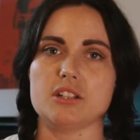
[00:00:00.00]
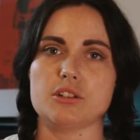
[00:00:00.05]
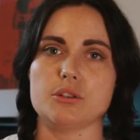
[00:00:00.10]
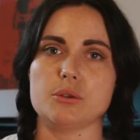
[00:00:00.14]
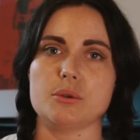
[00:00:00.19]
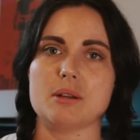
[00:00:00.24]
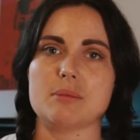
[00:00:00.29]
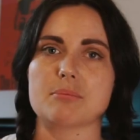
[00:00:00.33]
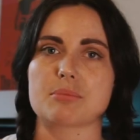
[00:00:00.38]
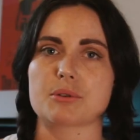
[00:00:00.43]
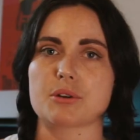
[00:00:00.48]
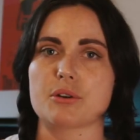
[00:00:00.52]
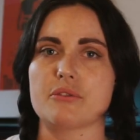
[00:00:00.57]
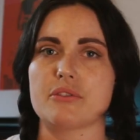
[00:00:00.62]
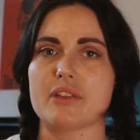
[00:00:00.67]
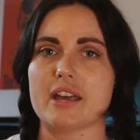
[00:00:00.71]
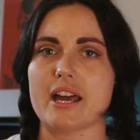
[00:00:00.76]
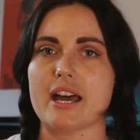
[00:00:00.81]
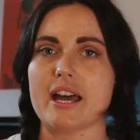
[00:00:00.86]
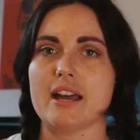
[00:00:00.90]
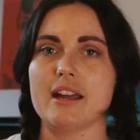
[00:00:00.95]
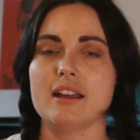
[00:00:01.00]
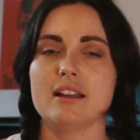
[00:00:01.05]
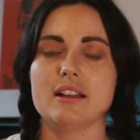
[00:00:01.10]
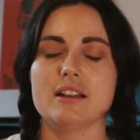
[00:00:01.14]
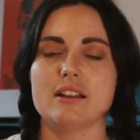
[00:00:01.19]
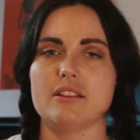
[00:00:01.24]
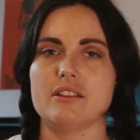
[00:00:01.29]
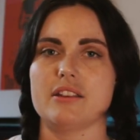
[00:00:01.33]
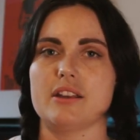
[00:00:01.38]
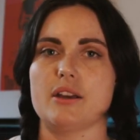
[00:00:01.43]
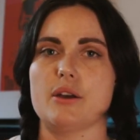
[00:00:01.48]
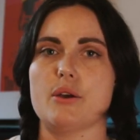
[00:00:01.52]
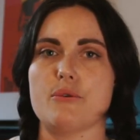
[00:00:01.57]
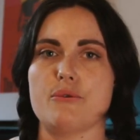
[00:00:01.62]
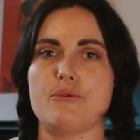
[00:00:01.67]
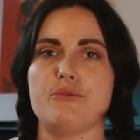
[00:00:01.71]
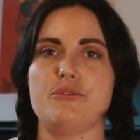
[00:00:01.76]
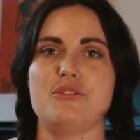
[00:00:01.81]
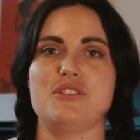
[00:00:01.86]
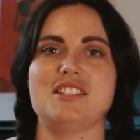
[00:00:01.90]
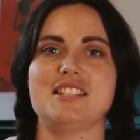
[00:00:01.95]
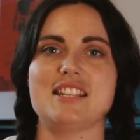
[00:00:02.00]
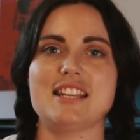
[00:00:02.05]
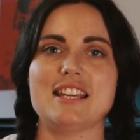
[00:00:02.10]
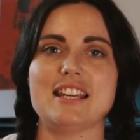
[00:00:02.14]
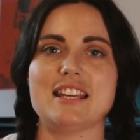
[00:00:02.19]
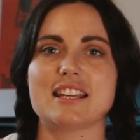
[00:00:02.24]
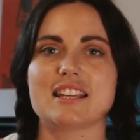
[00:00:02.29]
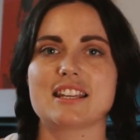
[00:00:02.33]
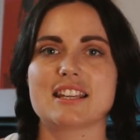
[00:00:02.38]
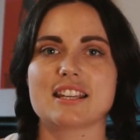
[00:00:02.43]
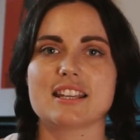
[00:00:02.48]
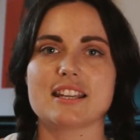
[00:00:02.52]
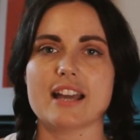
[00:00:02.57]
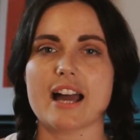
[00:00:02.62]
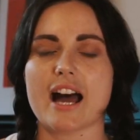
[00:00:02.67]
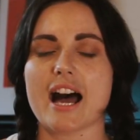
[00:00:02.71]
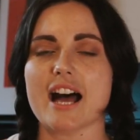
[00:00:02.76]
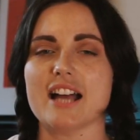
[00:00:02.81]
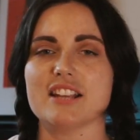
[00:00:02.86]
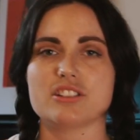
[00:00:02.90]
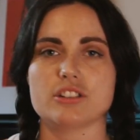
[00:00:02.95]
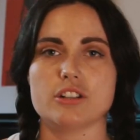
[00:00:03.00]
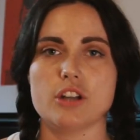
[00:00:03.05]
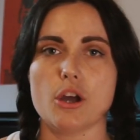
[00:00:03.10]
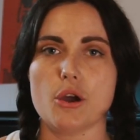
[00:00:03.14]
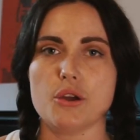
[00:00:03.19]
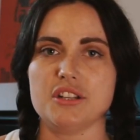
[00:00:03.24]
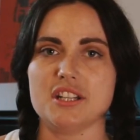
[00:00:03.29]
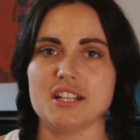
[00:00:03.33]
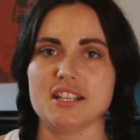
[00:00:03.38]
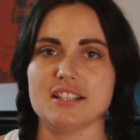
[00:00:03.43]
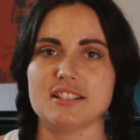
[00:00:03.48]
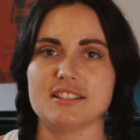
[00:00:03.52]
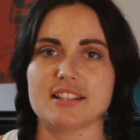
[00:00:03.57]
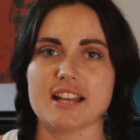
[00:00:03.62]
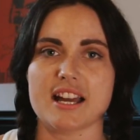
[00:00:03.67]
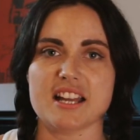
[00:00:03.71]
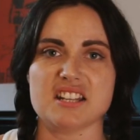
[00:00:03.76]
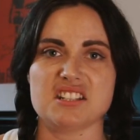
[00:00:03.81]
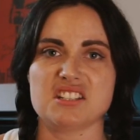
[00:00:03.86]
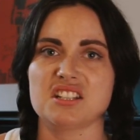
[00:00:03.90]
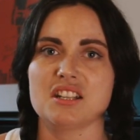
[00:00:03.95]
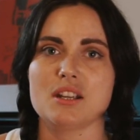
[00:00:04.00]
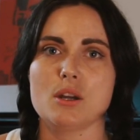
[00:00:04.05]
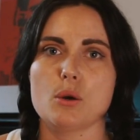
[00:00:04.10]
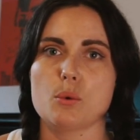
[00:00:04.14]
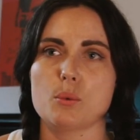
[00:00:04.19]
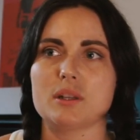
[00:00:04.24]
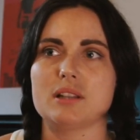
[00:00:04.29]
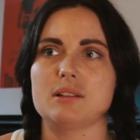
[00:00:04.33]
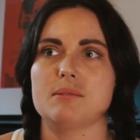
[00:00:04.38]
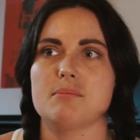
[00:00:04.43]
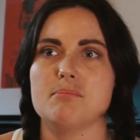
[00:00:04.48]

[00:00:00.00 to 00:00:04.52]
to improve their physique has noticed that, well,